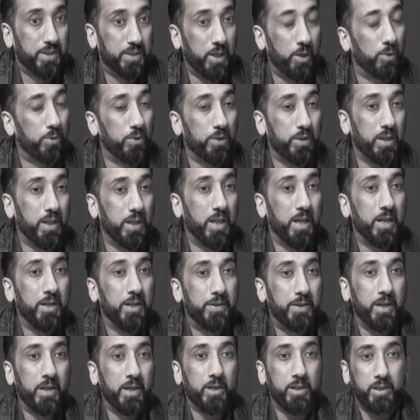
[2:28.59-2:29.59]
They're going
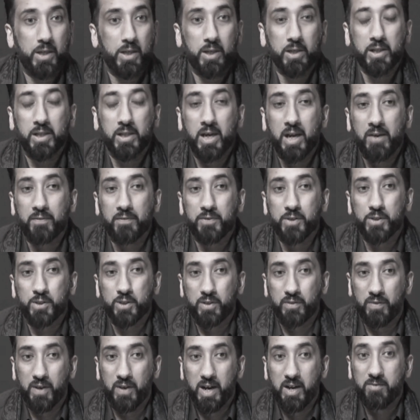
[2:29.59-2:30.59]
to have to
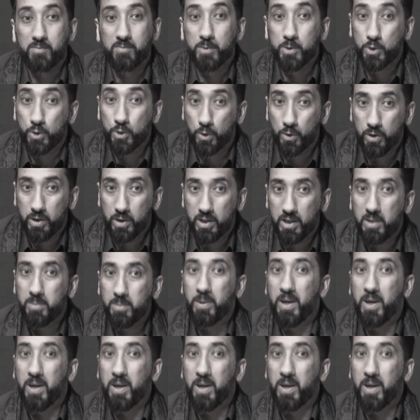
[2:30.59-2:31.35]
survive majority